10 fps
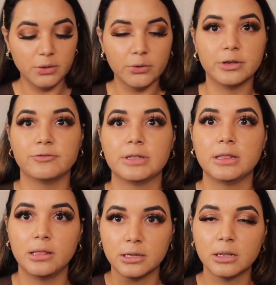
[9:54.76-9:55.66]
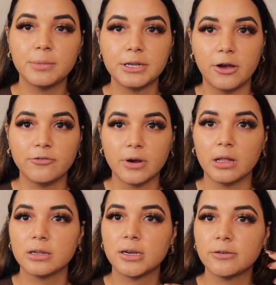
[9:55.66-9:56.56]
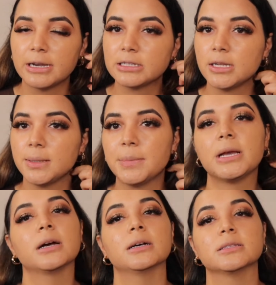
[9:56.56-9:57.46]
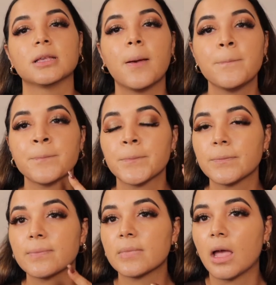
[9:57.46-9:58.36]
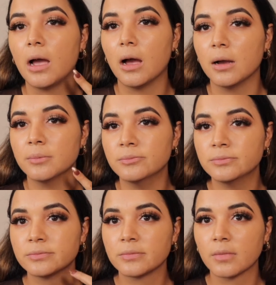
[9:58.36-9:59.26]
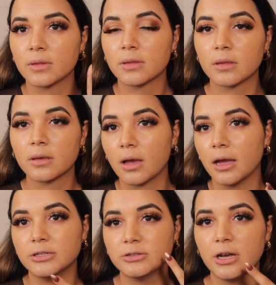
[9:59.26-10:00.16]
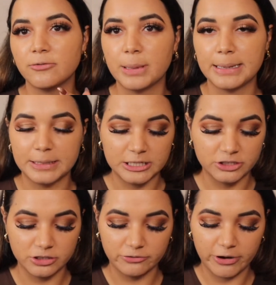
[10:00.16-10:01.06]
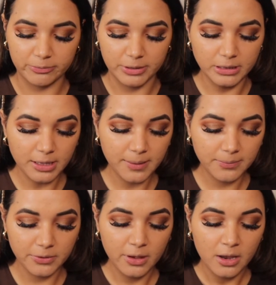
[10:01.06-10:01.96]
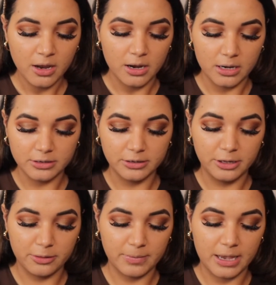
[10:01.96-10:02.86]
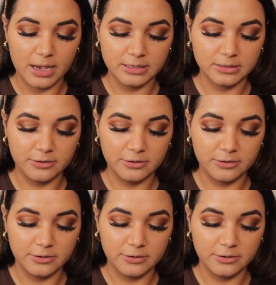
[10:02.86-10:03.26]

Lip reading: go in with a little bit of color correcting because I do have pigmentation around my lips, underneath my eyes and